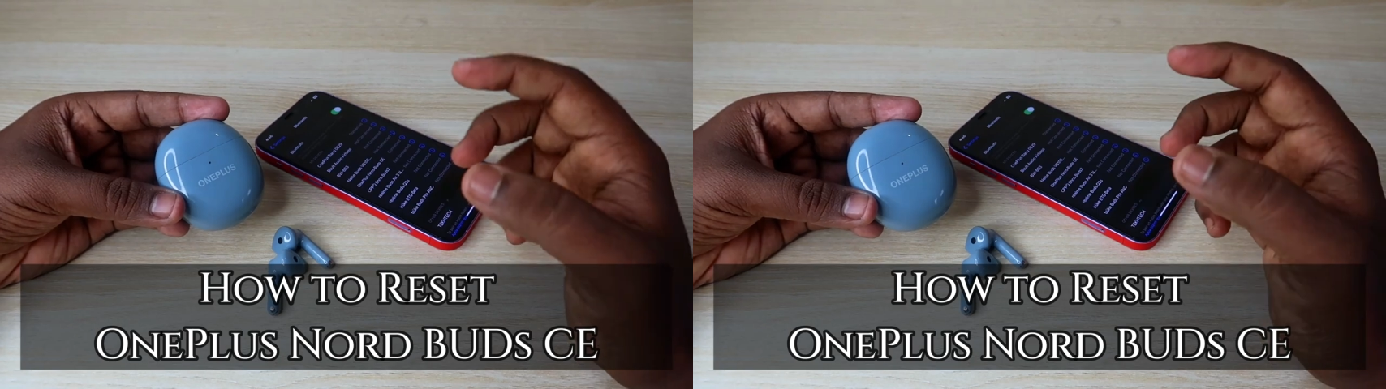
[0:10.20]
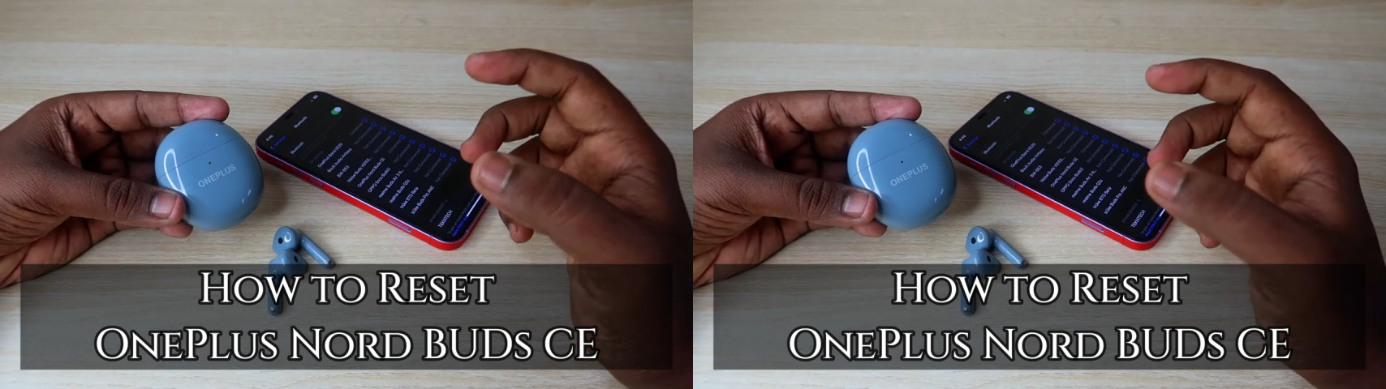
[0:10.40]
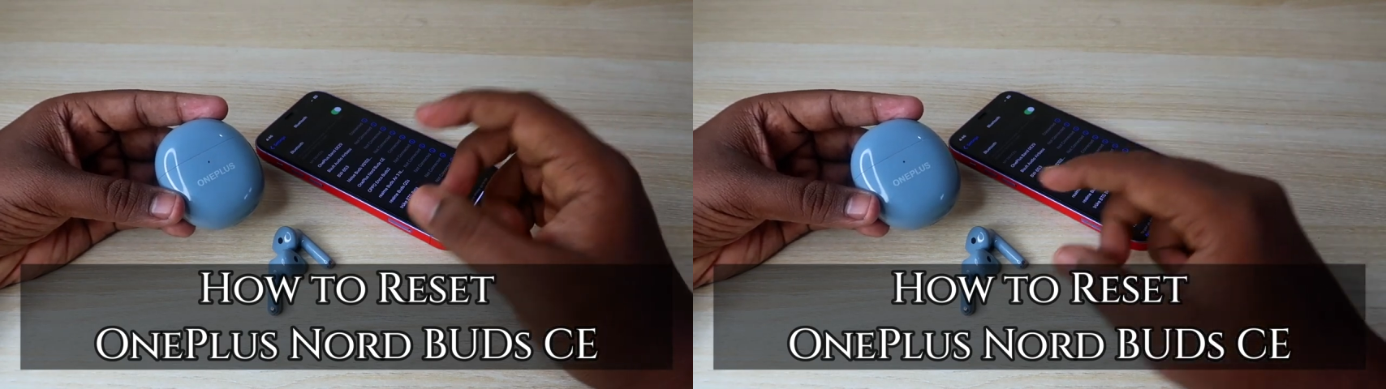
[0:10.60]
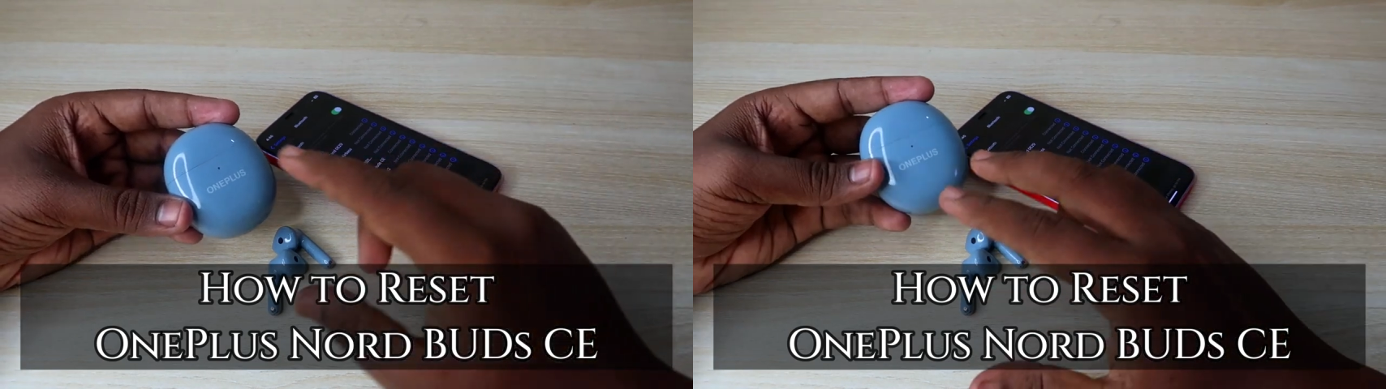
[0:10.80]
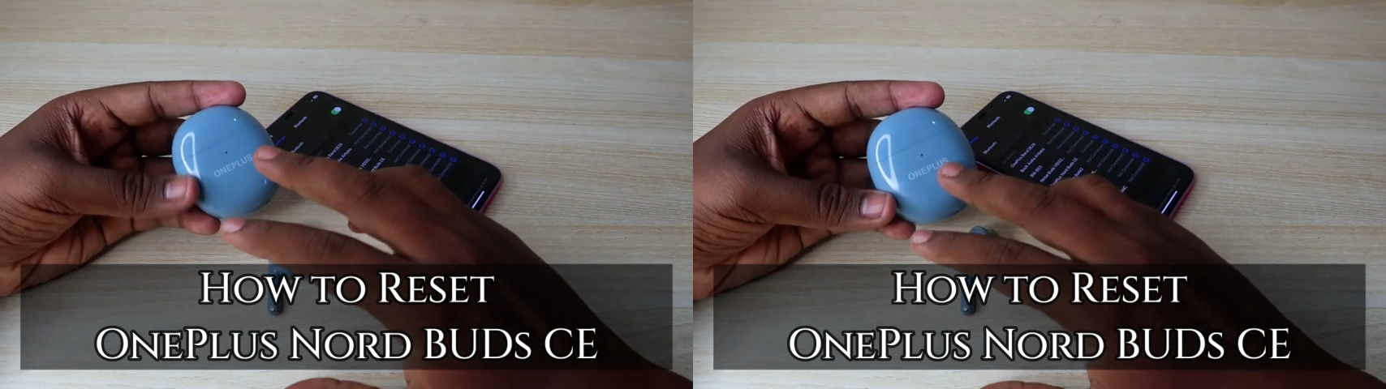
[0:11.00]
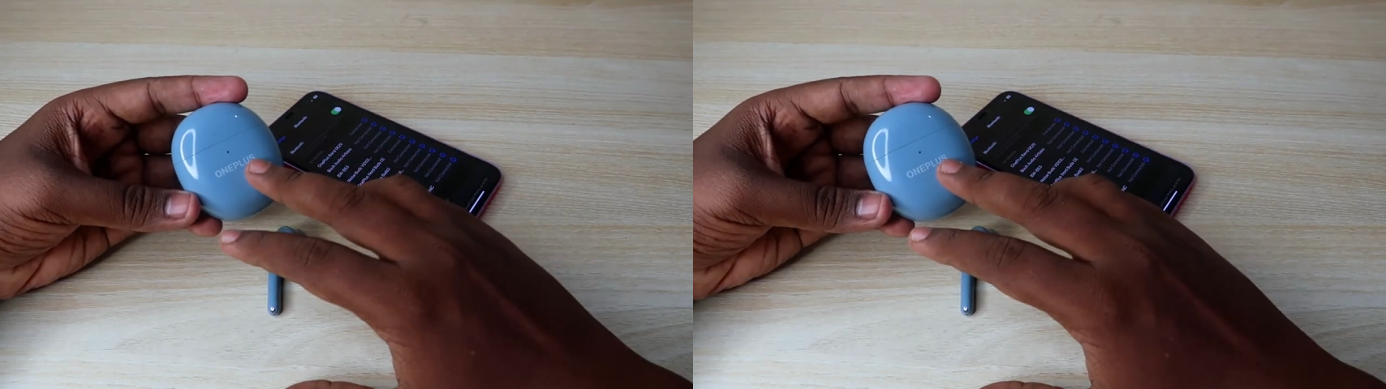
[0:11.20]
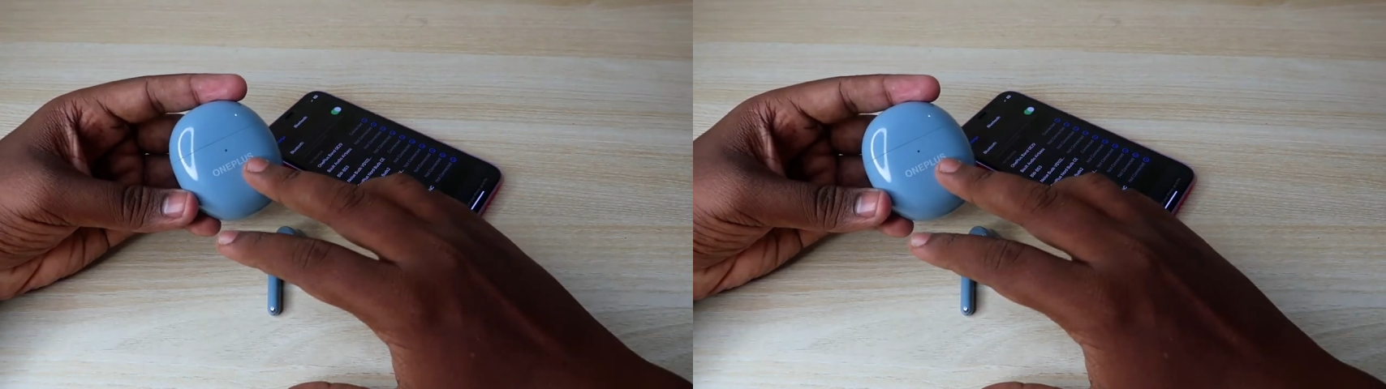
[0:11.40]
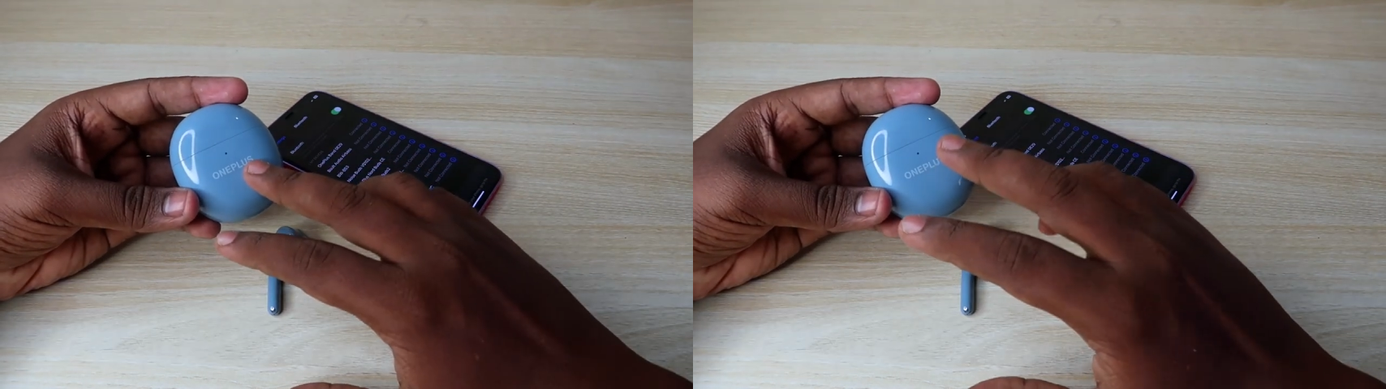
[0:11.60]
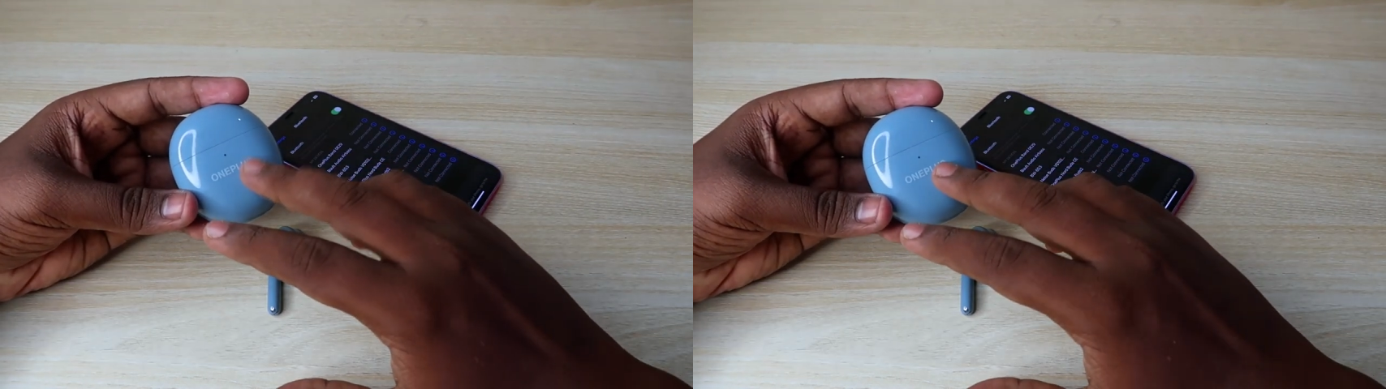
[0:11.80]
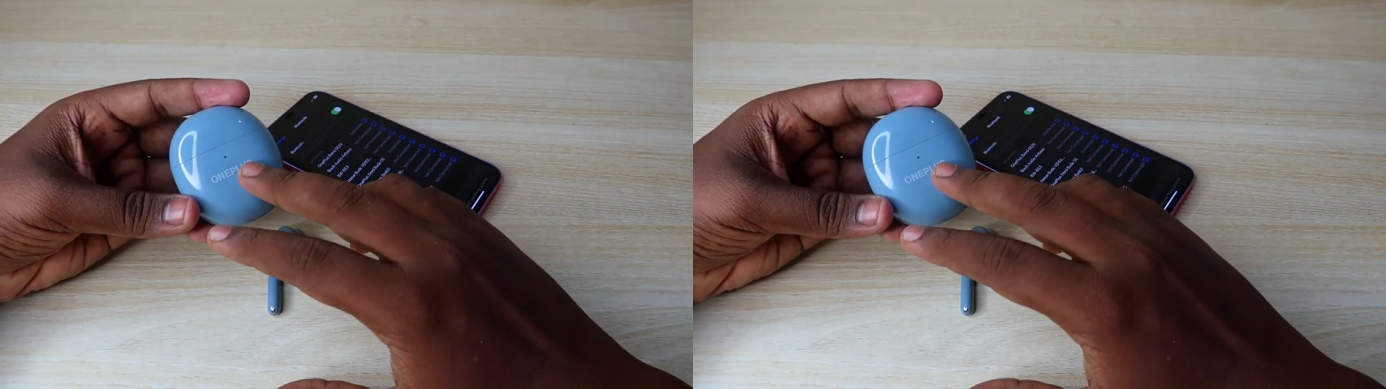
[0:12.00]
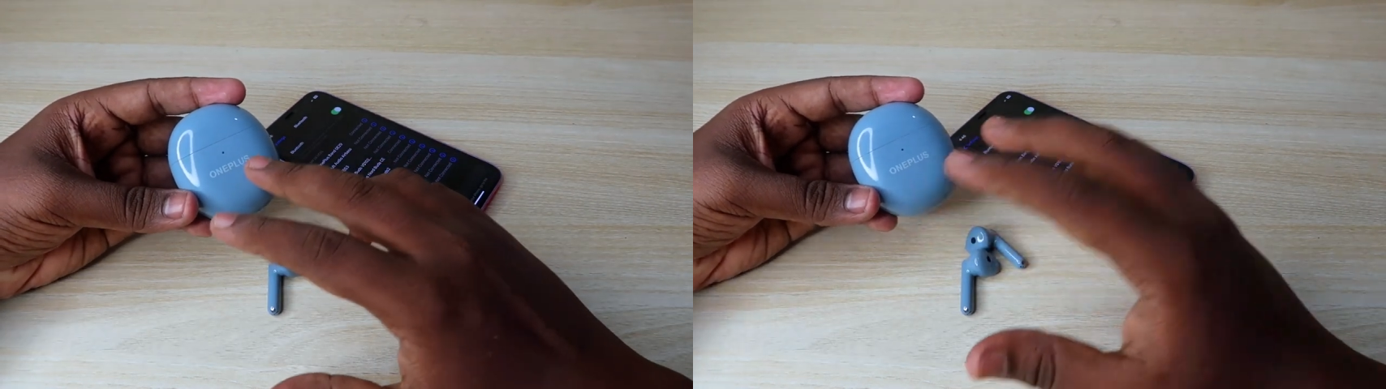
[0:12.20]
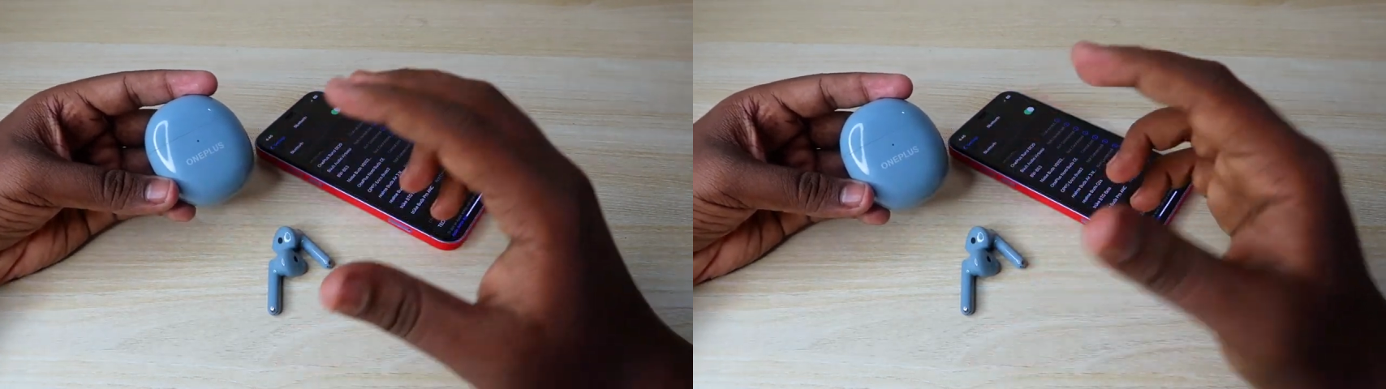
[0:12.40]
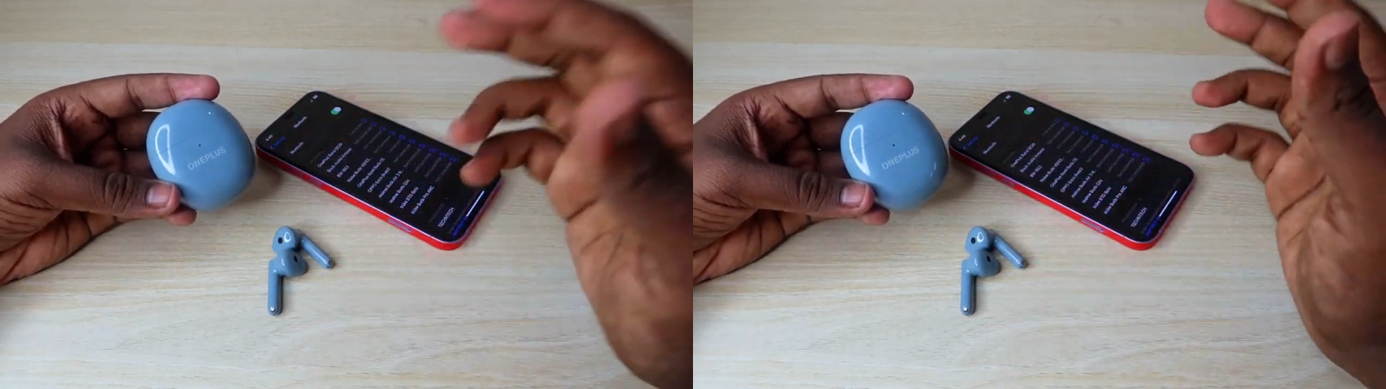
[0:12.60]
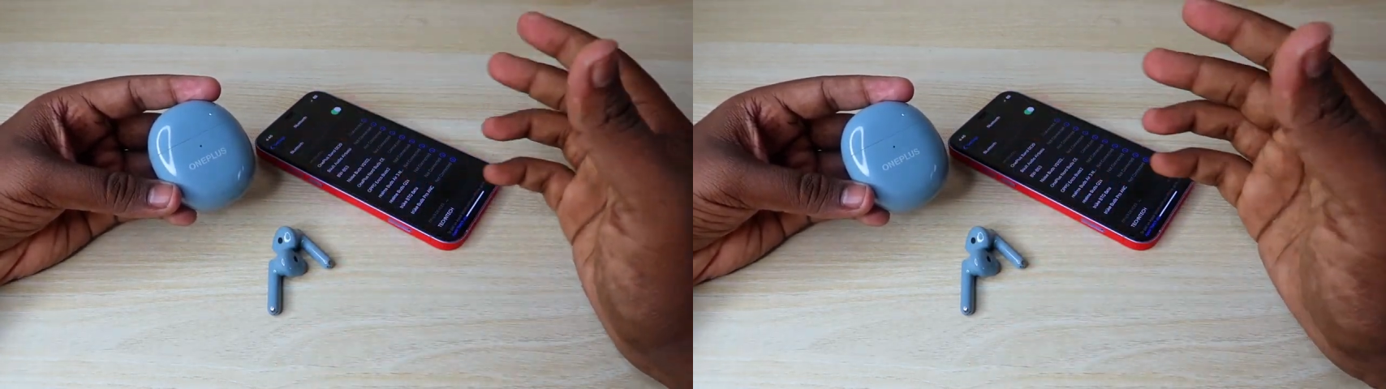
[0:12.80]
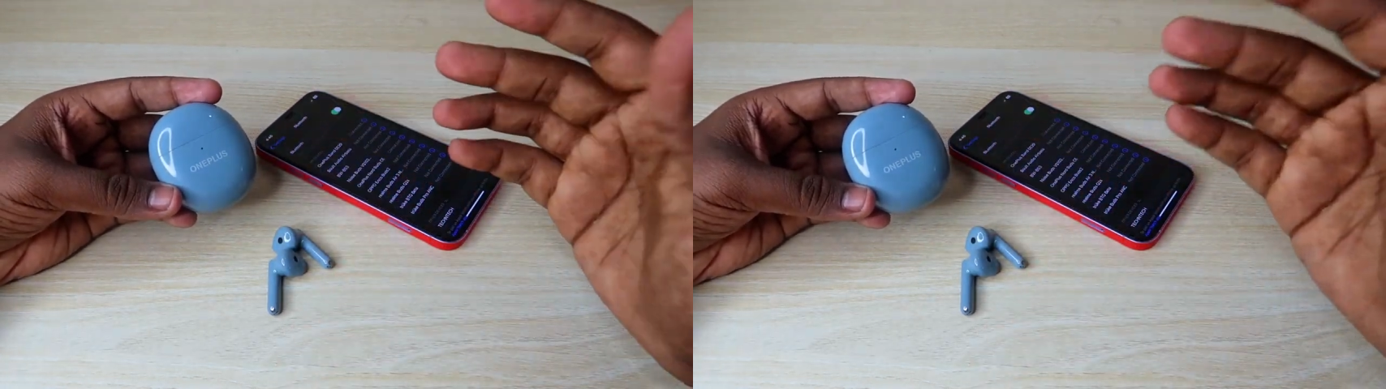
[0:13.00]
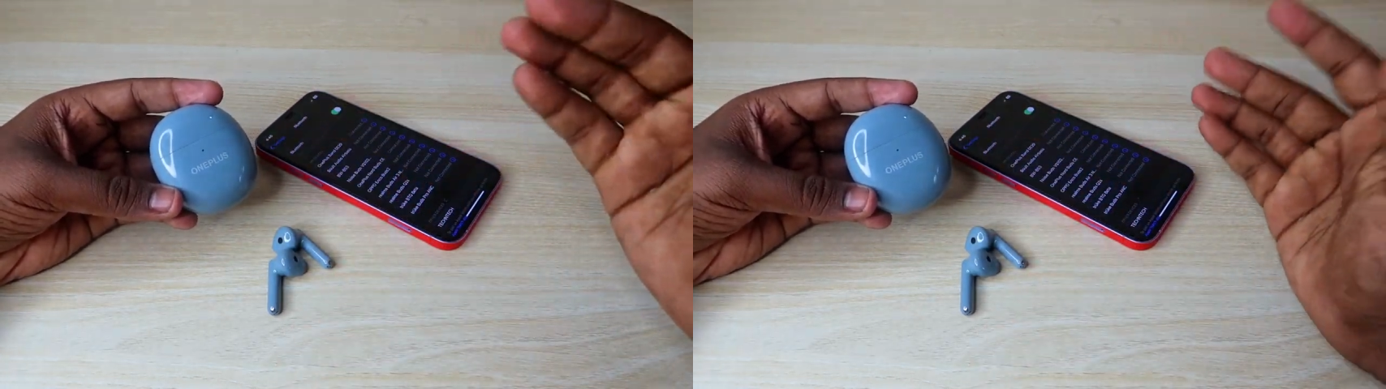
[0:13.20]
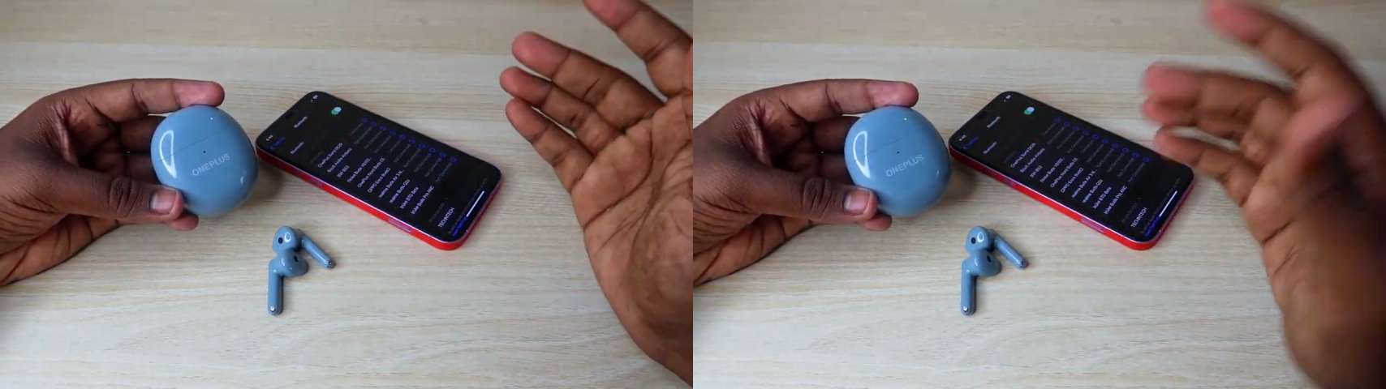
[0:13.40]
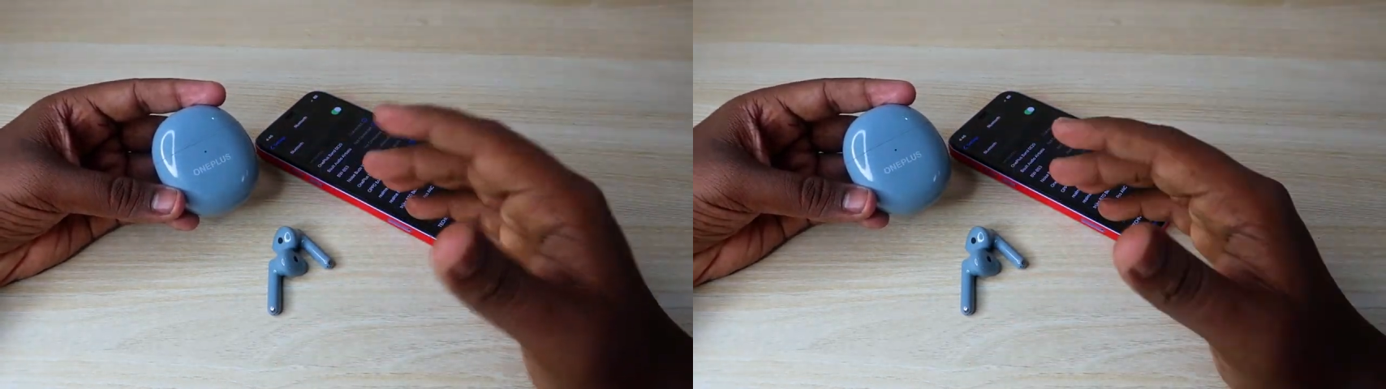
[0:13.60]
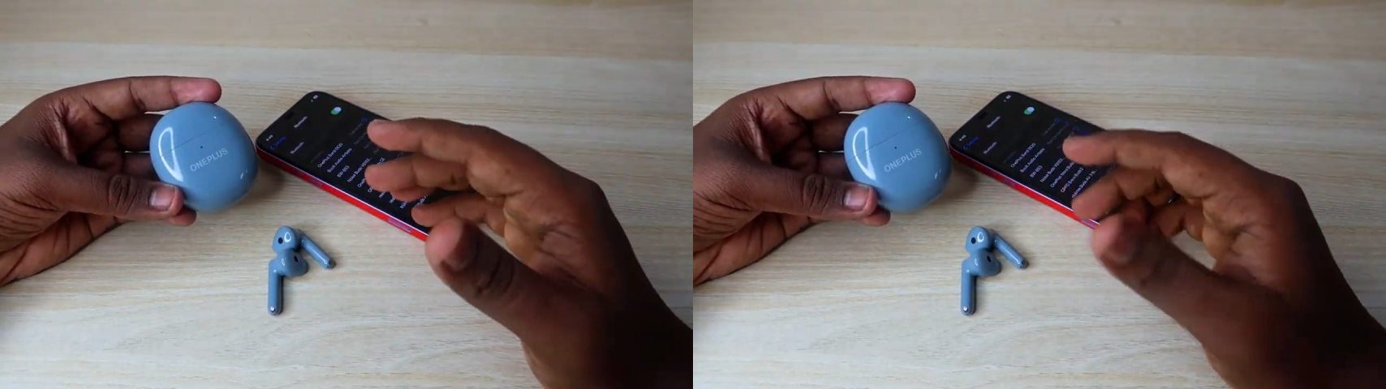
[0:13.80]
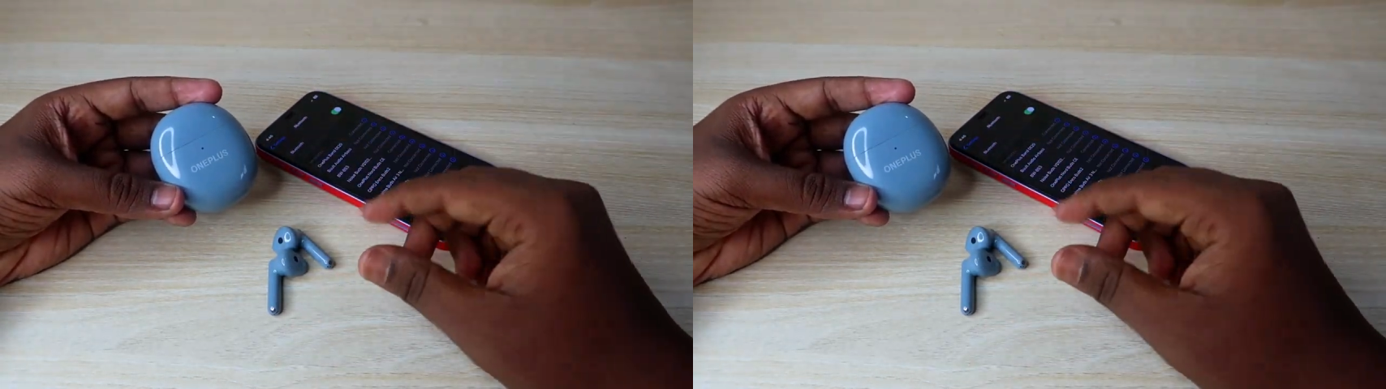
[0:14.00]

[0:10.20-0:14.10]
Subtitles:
[unreadable: no face in view]